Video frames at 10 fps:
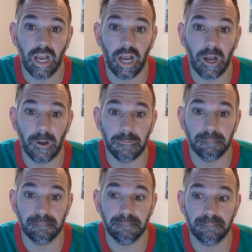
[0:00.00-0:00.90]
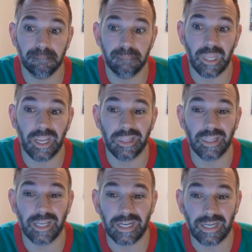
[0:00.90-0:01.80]

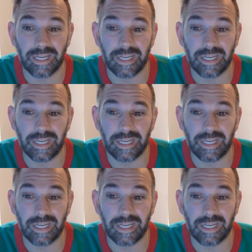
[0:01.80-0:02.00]
in the